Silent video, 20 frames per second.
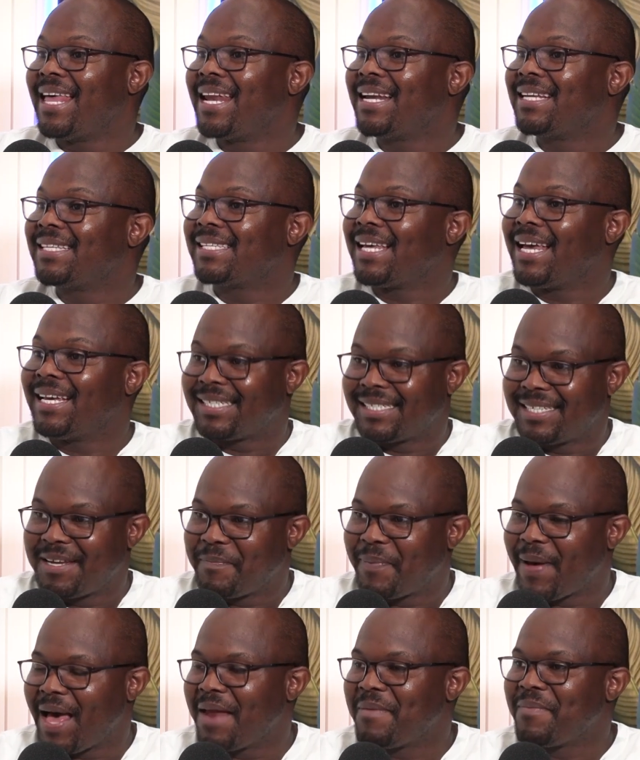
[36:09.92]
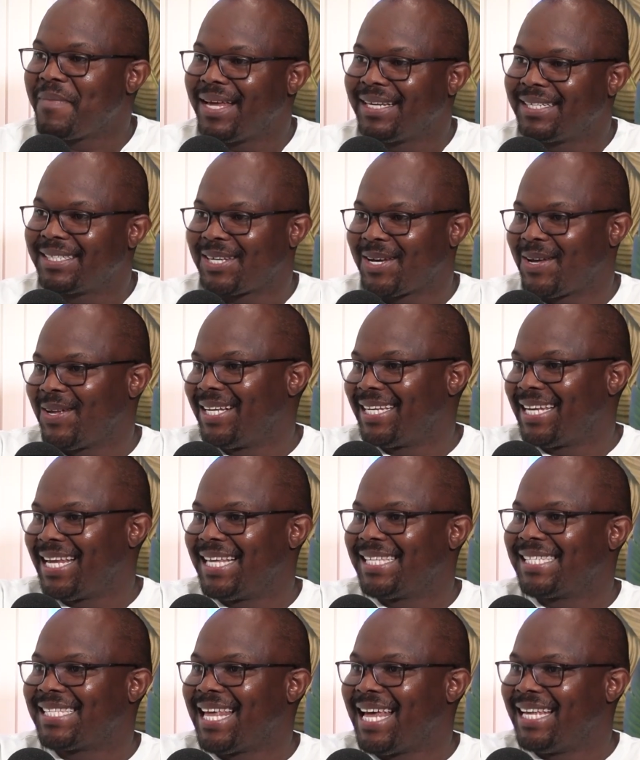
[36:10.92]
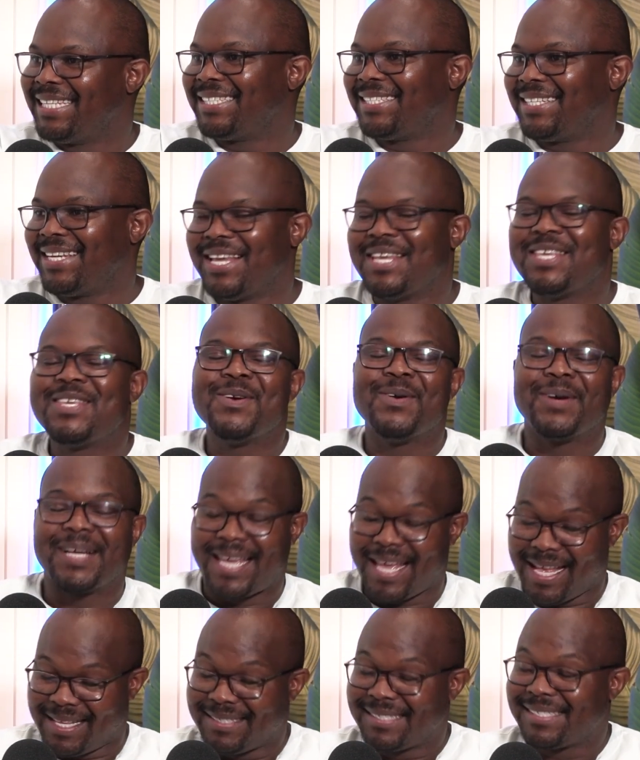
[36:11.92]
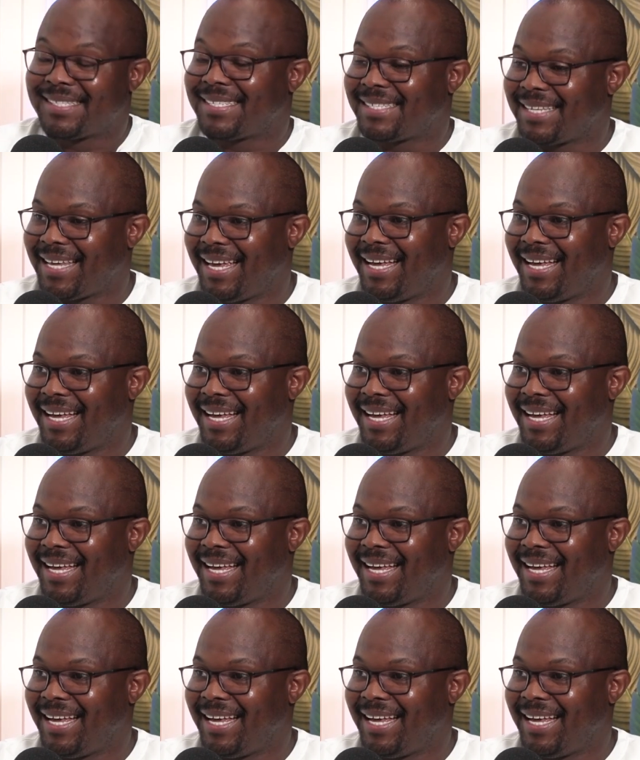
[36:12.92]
the research department told us that you can sing.